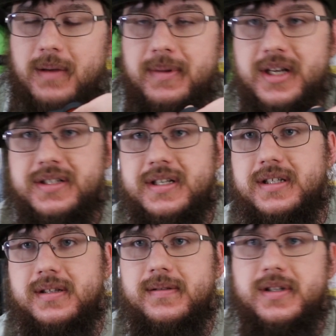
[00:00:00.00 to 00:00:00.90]
Because
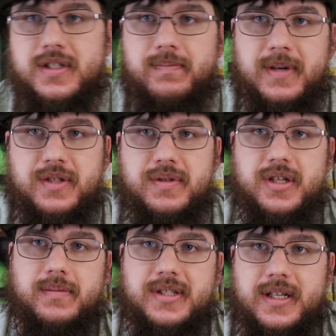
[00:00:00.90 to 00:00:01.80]
these, this, my Swiss
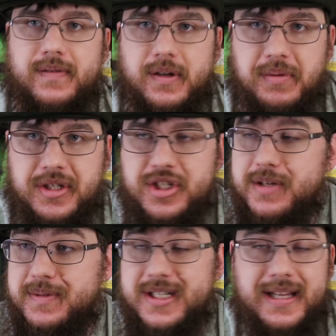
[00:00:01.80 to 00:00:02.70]
Armies that have like really
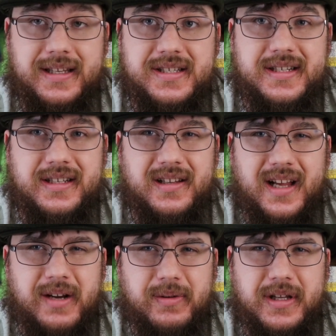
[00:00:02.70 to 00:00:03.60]
cheap stainless steel,
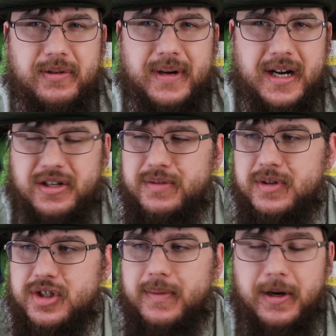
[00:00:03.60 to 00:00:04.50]
I really don't care too
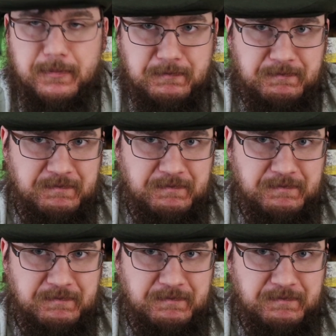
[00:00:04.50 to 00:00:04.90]
much about.